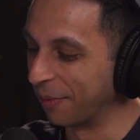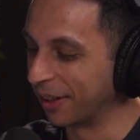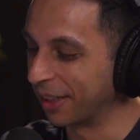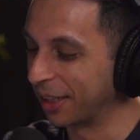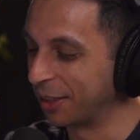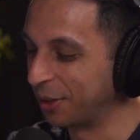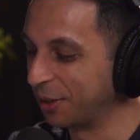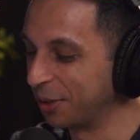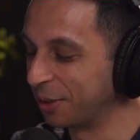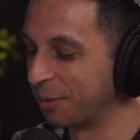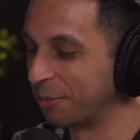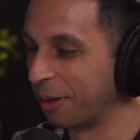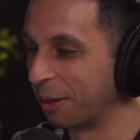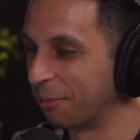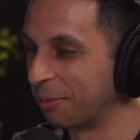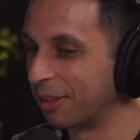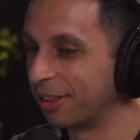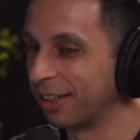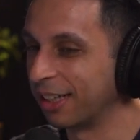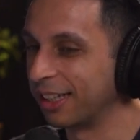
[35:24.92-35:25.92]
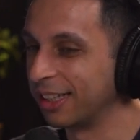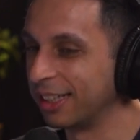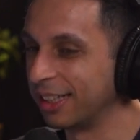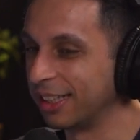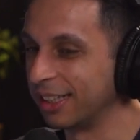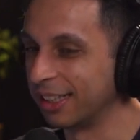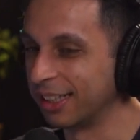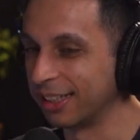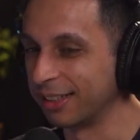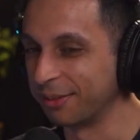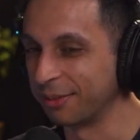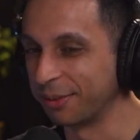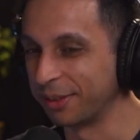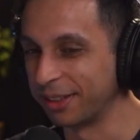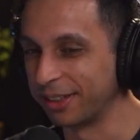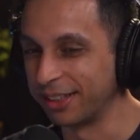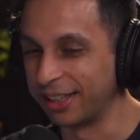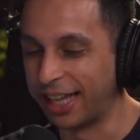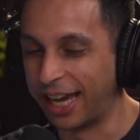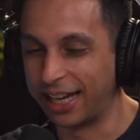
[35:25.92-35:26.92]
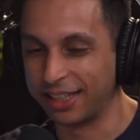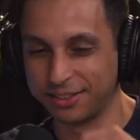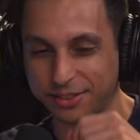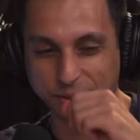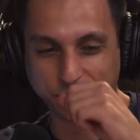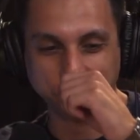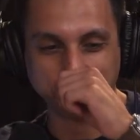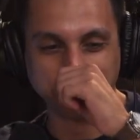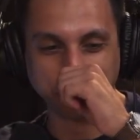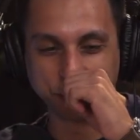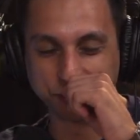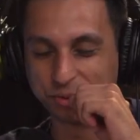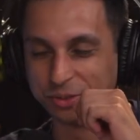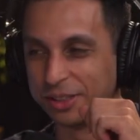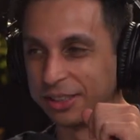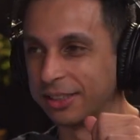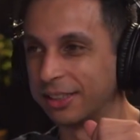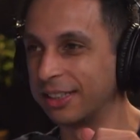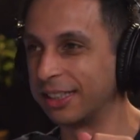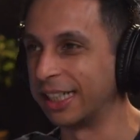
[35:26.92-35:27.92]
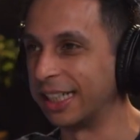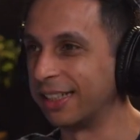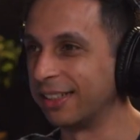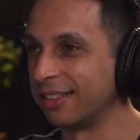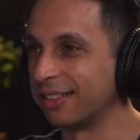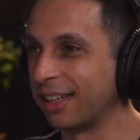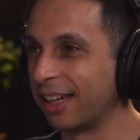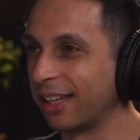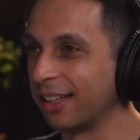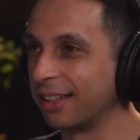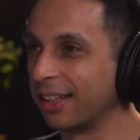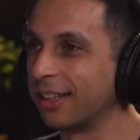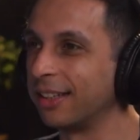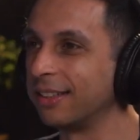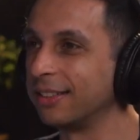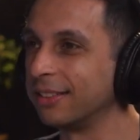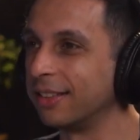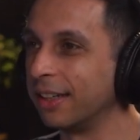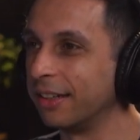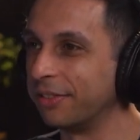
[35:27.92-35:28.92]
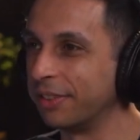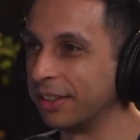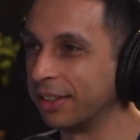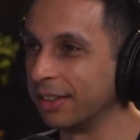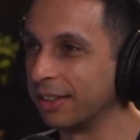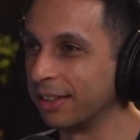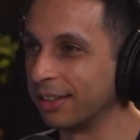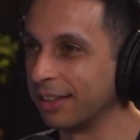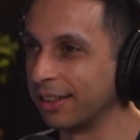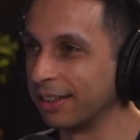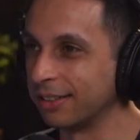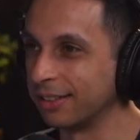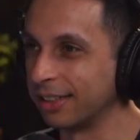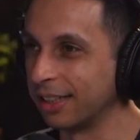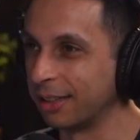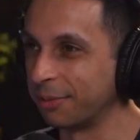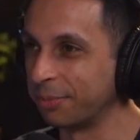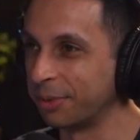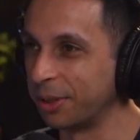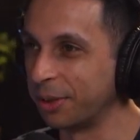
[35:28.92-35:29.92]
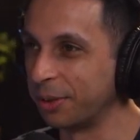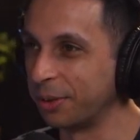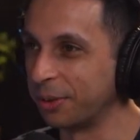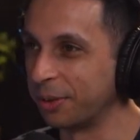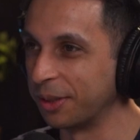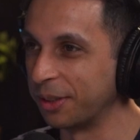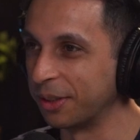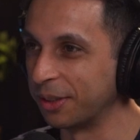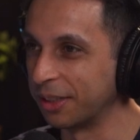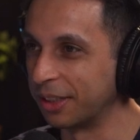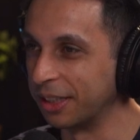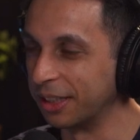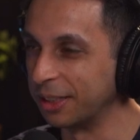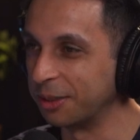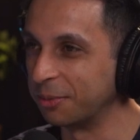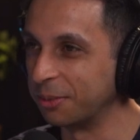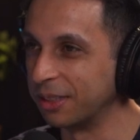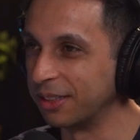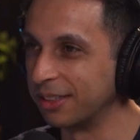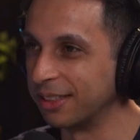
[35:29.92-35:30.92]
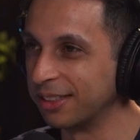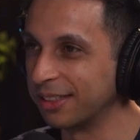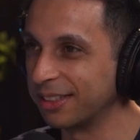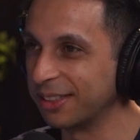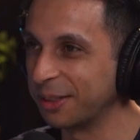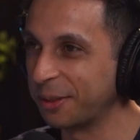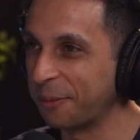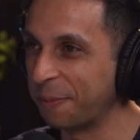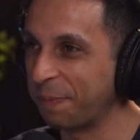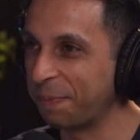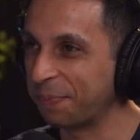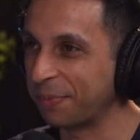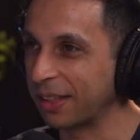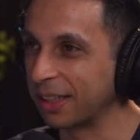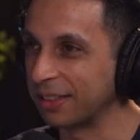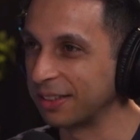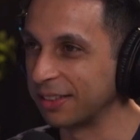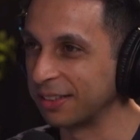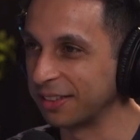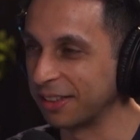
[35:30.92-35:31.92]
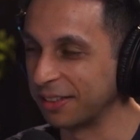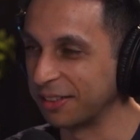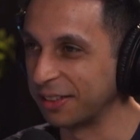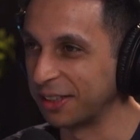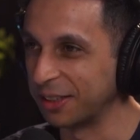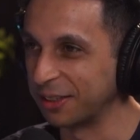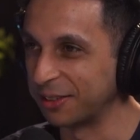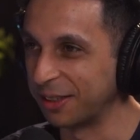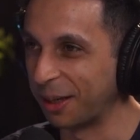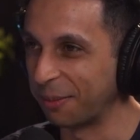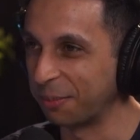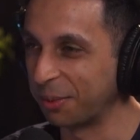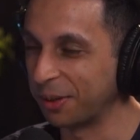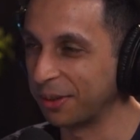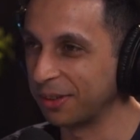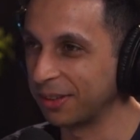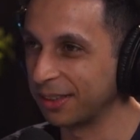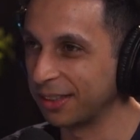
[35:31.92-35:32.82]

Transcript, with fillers: Can you remember any the last or the most recent insight that he's given that has helped you in your current business? Just as an example.